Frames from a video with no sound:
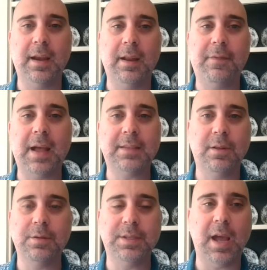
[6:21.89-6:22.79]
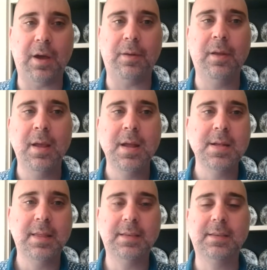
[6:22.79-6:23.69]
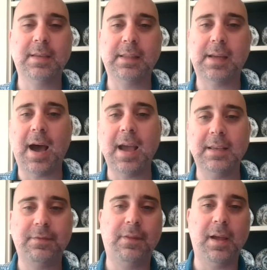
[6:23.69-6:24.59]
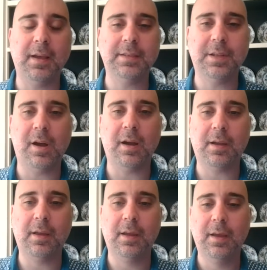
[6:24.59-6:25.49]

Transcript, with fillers: And if that slows down, this is like the highest flying stock